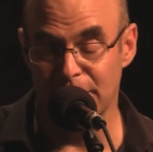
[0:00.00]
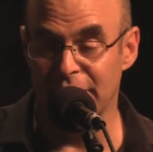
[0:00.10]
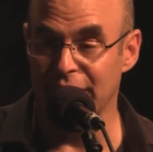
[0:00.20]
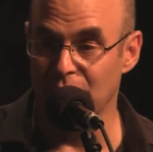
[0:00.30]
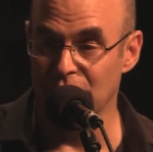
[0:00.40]

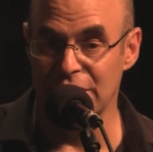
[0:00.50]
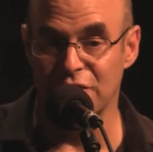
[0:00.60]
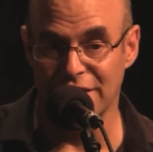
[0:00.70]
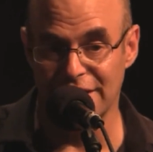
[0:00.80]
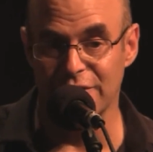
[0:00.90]
been there when
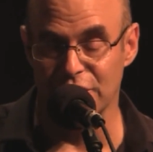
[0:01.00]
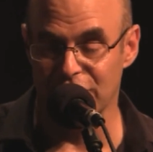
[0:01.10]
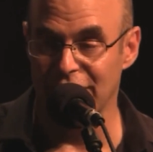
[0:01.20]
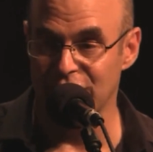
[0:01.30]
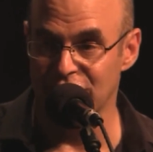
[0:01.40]
Evel Knievel
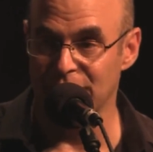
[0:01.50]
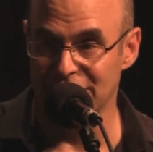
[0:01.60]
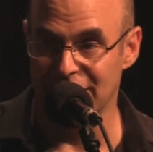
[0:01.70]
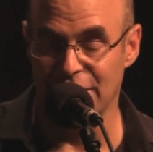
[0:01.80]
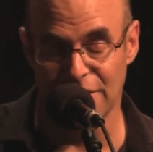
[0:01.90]
tried to jump the
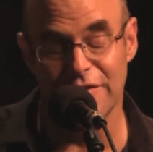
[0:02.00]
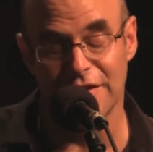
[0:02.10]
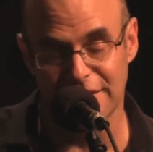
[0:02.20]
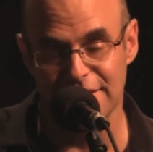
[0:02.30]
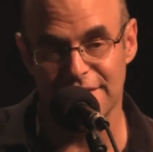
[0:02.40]
Snake
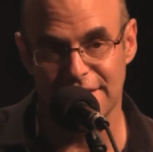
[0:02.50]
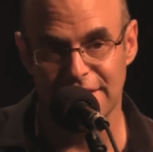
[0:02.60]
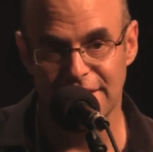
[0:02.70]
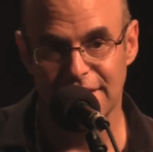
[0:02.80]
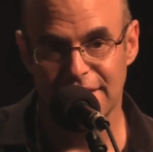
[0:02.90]
River.
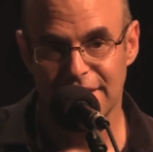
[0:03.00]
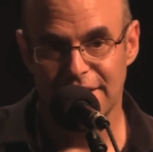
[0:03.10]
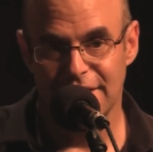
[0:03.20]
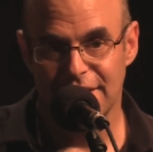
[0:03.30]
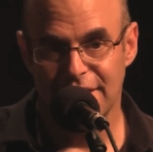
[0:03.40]

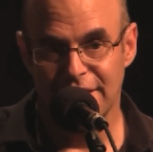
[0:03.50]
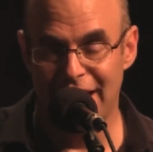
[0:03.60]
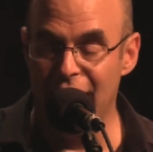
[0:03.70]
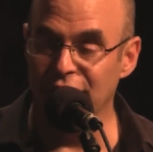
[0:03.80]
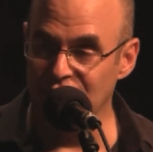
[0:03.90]

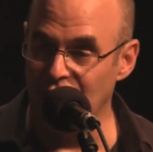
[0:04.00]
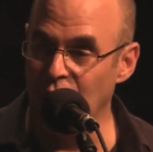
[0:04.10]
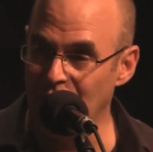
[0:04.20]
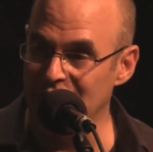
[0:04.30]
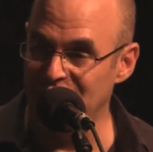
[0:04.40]
Now you know
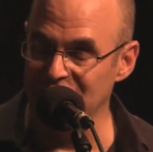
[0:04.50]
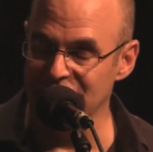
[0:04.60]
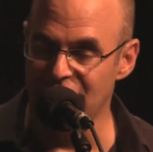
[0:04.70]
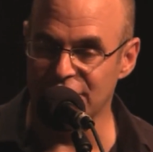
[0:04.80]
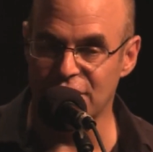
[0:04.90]
how I feel,
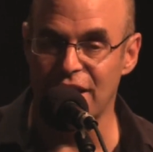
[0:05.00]
youngster.